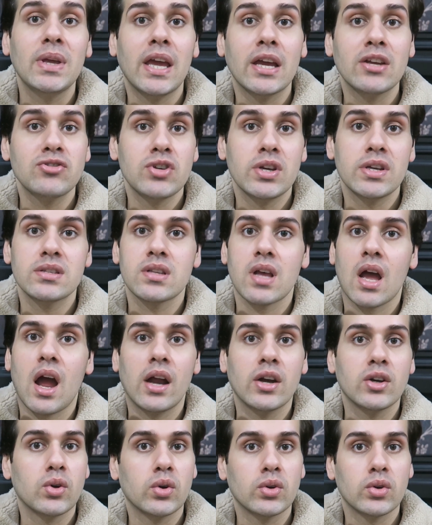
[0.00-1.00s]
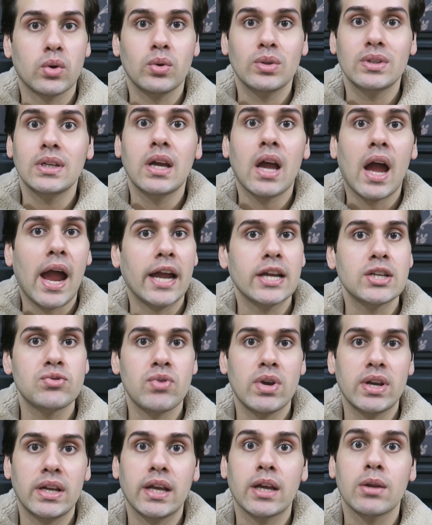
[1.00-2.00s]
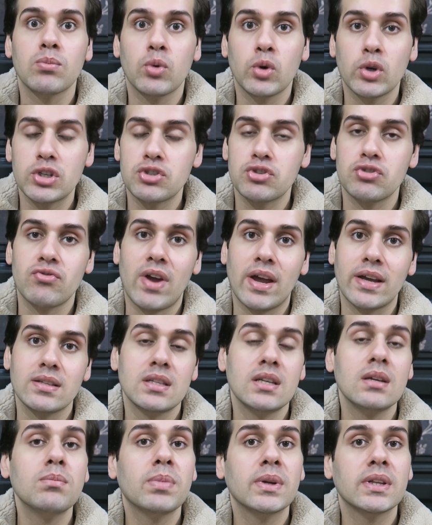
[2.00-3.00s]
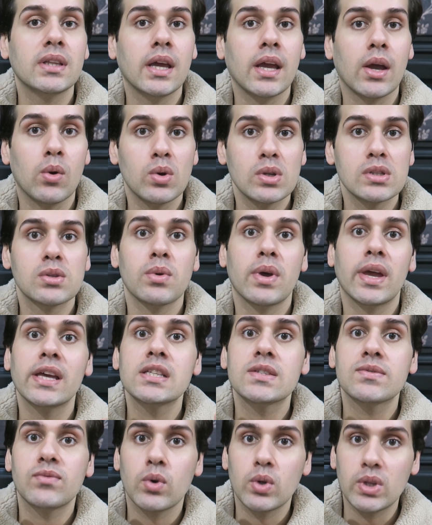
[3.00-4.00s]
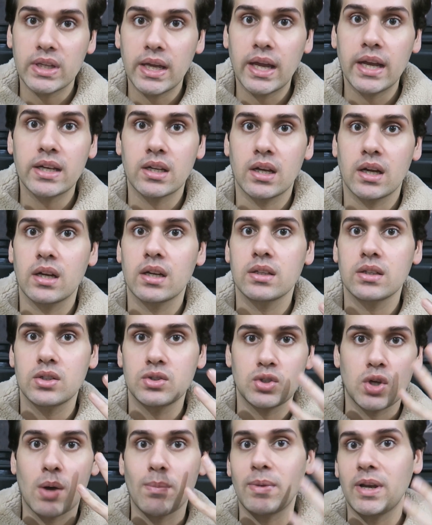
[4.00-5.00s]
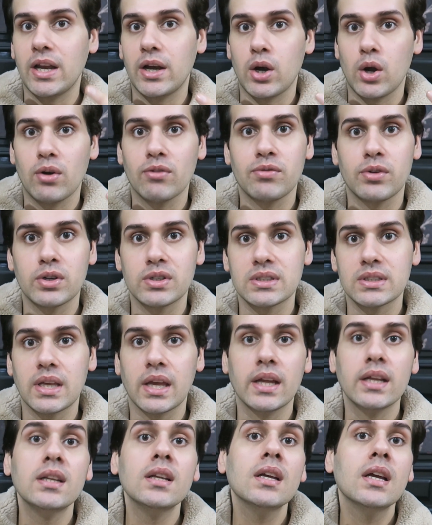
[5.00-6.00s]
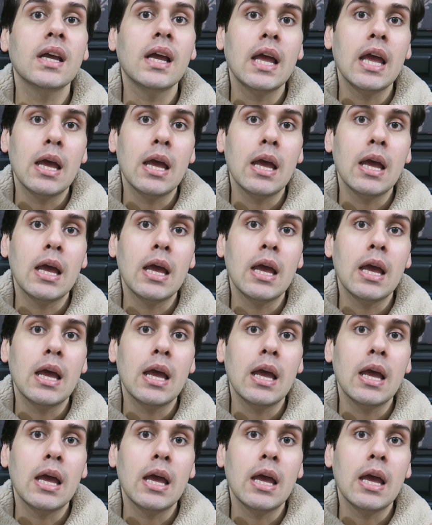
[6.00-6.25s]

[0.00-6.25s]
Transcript: PHAs are not only hydrating and moisturizing, but they also exfoliate the top layer of your skin.